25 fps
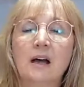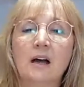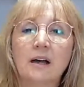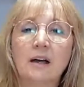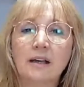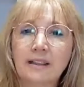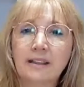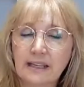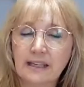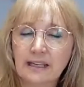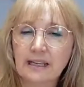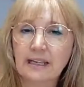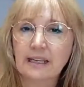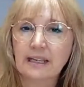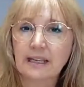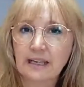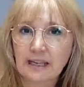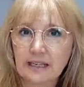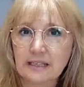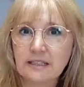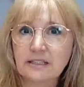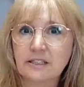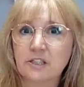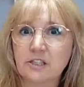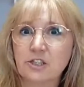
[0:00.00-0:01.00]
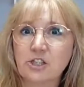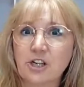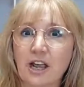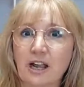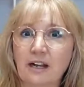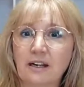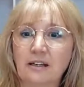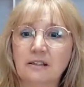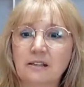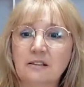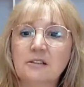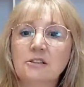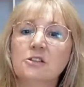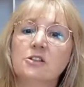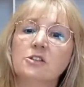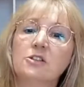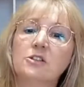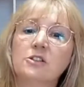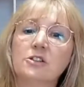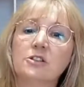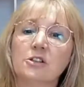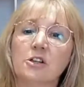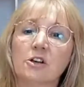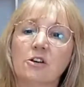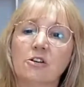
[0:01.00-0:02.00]
I think it is a
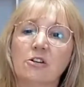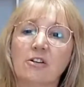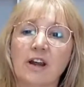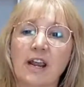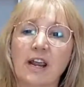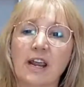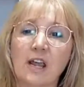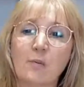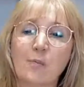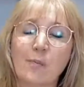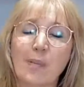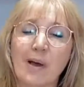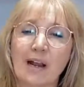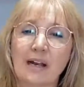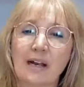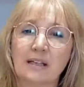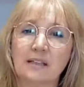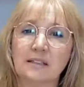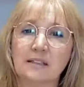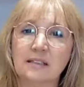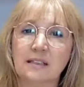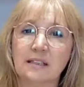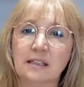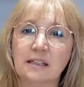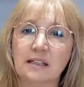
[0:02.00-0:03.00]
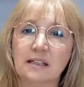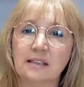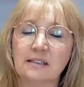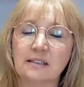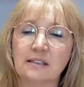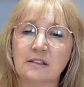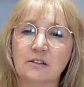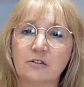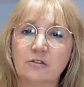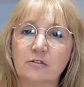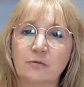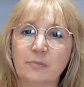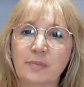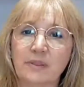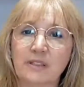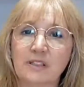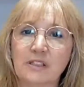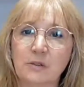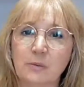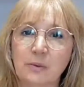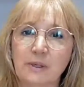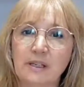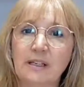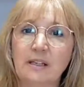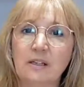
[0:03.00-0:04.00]
challenge to create a balance in ourselves
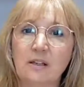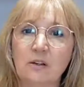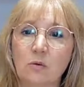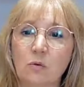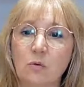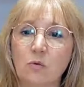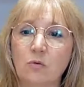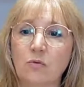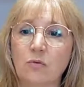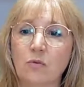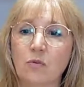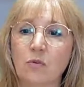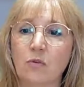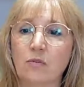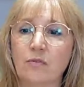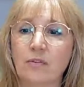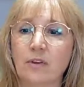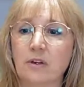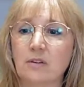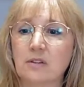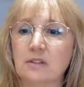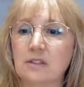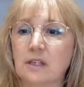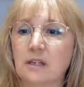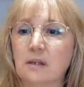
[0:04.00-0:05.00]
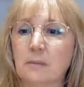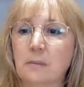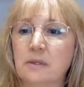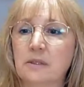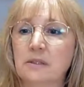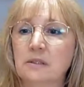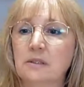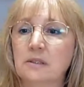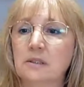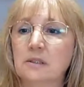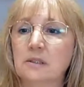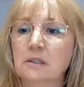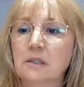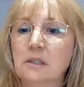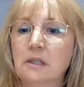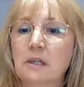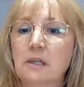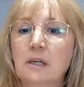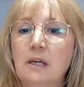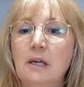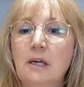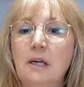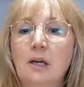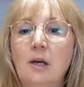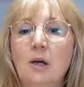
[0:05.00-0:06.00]
between all four of those elements.
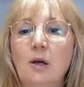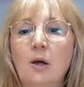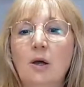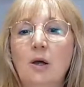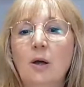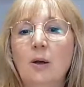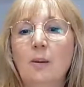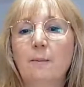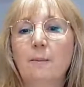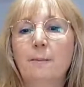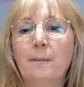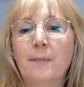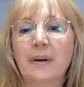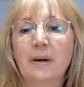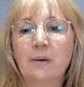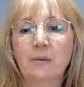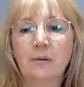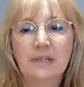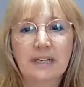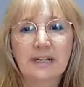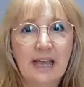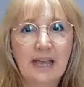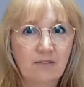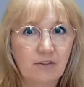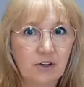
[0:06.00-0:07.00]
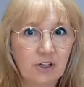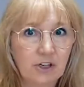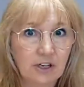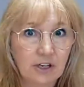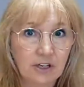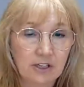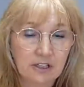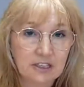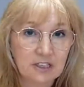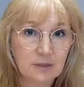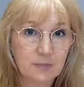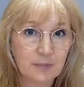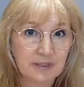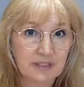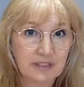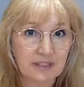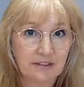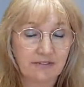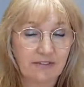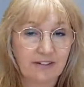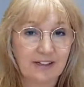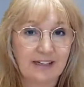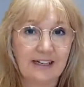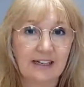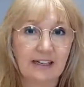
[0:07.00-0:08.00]
But I want to have a look at
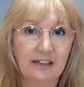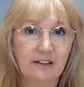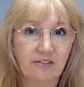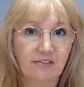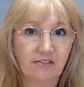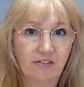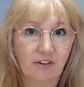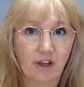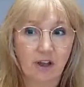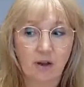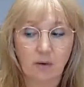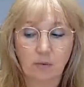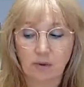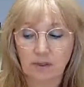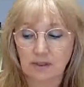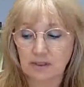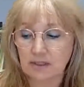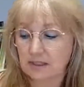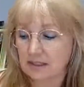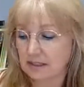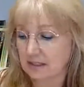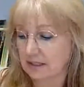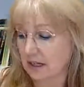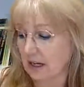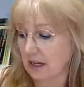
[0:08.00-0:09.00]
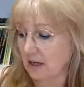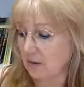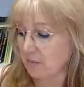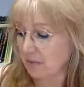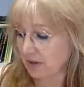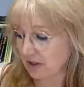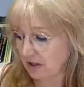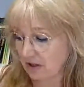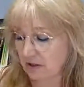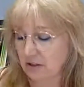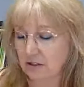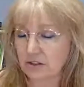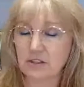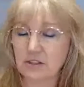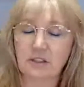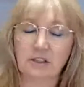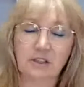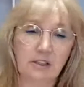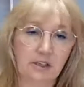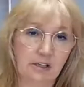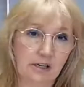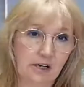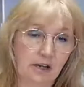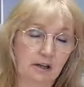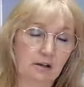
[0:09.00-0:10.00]
specifically the fire ones today
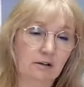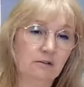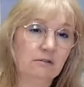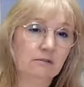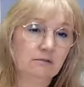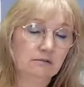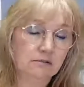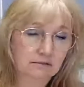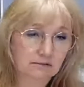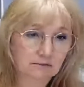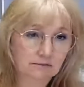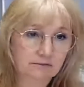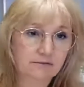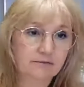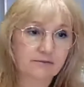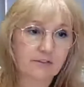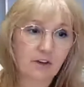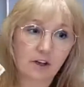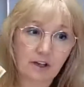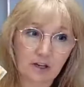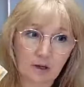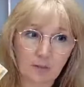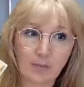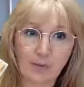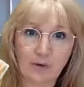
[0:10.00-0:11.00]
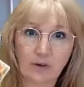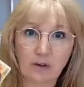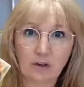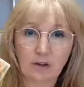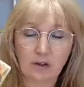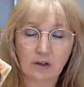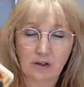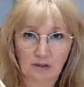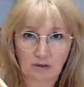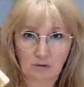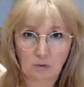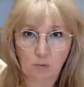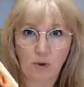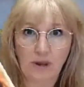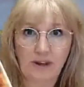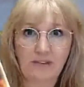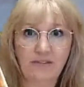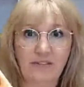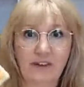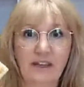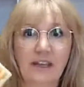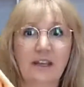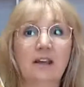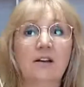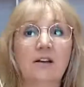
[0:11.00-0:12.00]
because, you know, fire book,
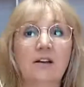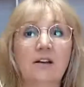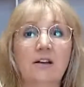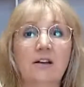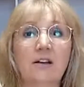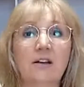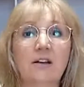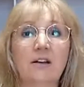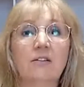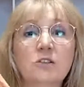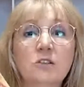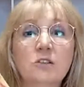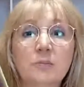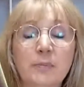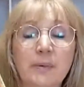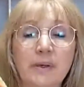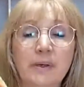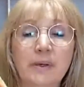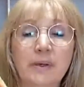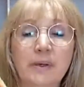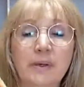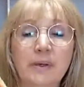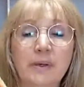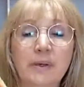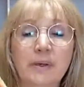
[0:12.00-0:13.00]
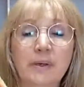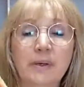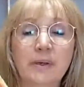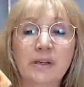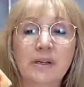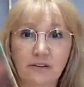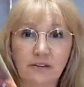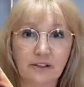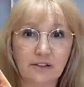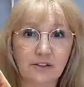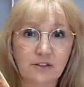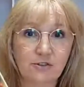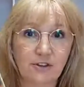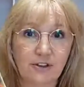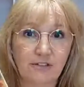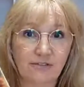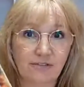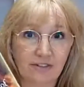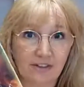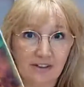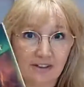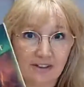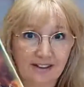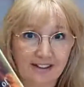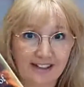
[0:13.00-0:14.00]
waving it around because I know that
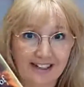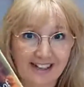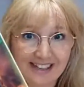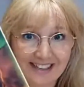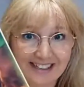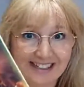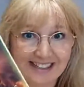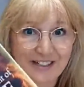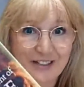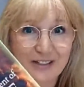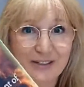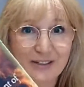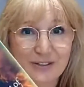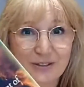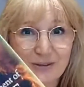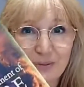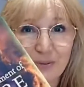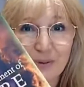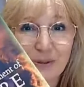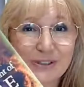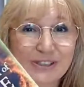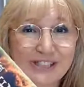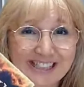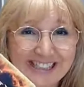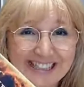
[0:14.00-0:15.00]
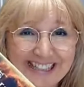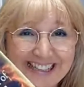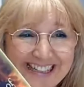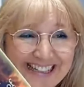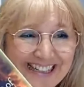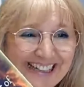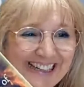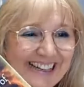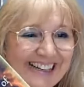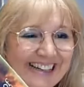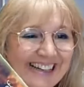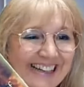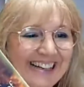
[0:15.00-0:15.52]
Trevor, the editor, is watching.